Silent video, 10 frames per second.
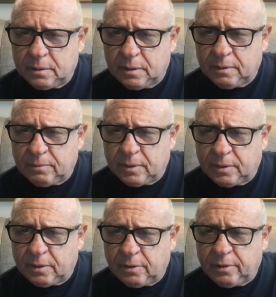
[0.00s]

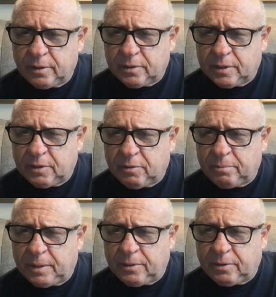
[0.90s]
Devadarna, single
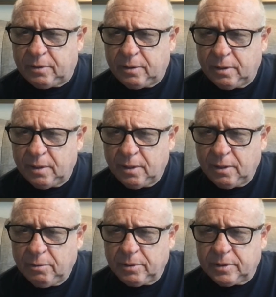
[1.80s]
mother,
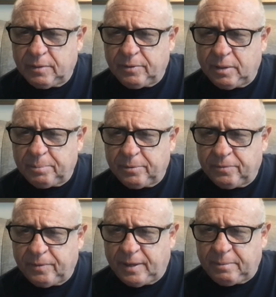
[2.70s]
was given up her
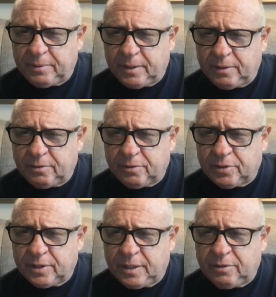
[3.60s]
family in her
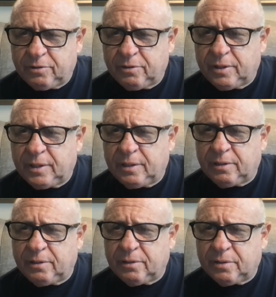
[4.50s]
senior
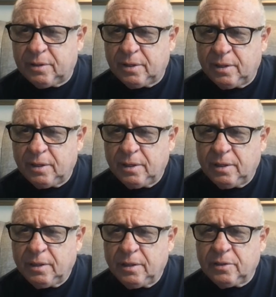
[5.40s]
years.
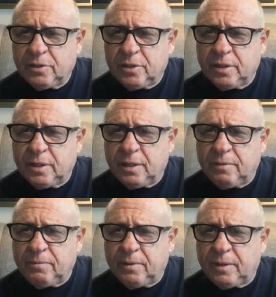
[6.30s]
Is she
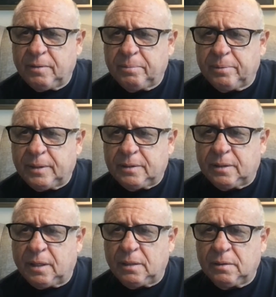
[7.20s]
a
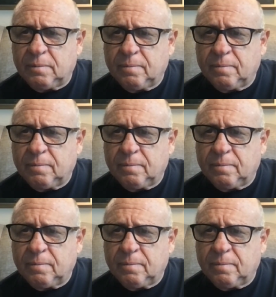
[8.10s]
vanaprastha?